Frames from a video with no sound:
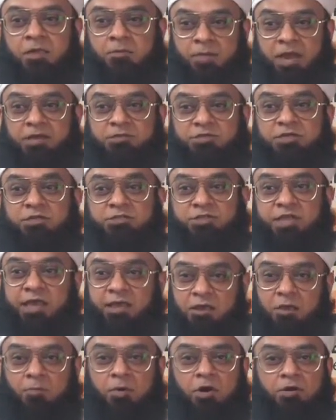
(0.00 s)
Imagine,
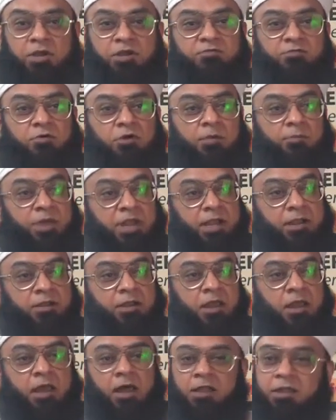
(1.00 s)
think about it for a minute.
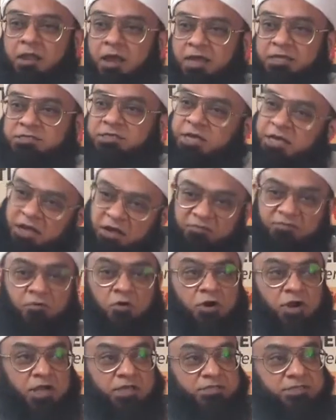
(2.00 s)
Allah is enough
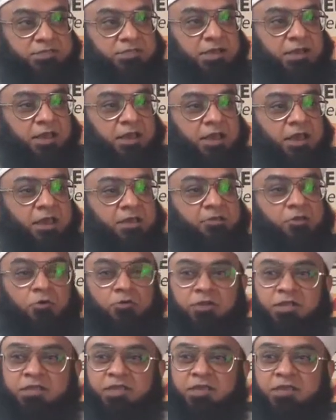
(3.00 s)
for us. The
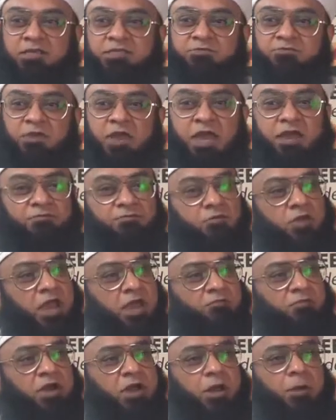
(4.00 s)
only thing is we have to
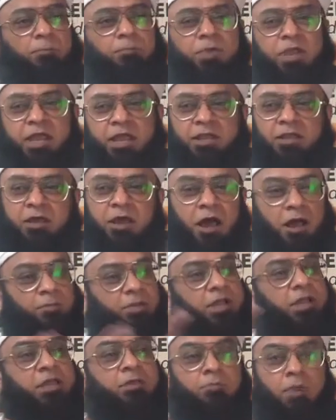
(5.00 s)
have a complete
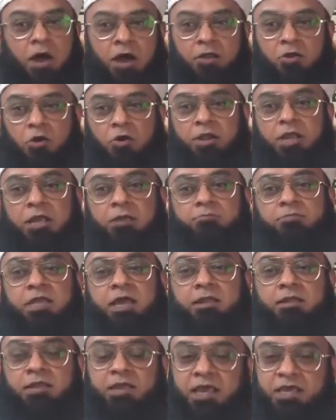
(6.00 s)
kamil iman on Him,
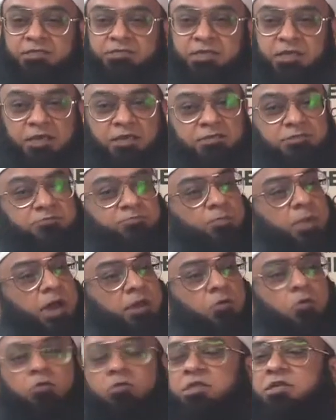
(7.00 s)
that yes, He is
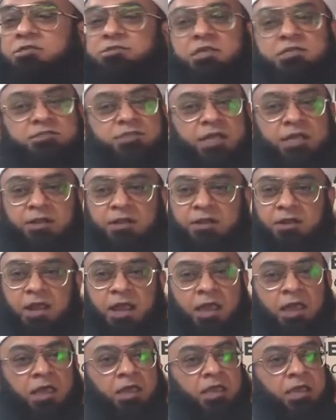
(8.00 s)
my only sustainer,
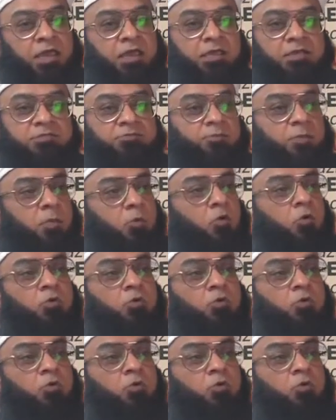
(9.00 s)
He is,